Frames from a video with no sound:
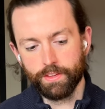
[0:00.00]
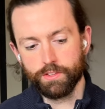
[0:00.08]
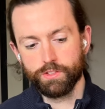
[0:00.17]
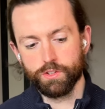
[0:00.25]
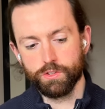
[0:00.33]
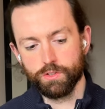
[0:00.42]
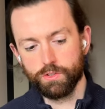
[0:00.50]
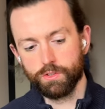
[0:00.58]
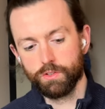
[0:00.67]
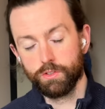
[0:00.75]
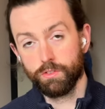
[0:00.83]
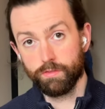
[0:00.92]
to
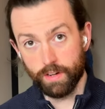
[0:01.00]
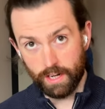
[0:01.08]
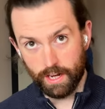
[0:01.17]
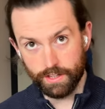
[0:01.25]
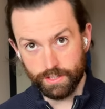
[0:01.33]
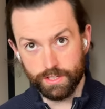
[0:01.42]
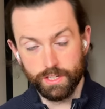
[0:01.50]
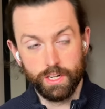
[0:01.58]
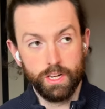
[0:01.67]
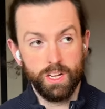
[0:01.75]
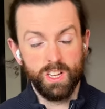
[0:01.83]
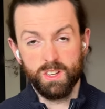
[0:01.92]
freelance,
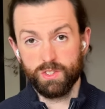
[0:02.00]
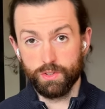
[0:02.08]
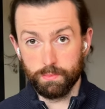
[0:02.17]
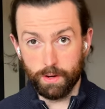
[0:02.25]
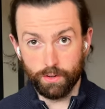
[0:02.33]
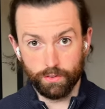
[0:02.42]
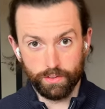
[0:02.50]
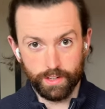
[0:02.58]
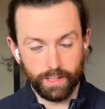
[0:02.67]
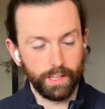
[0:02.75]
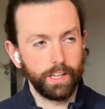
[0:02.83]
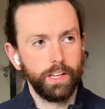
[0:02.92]
do my own
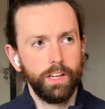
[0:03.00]
thing,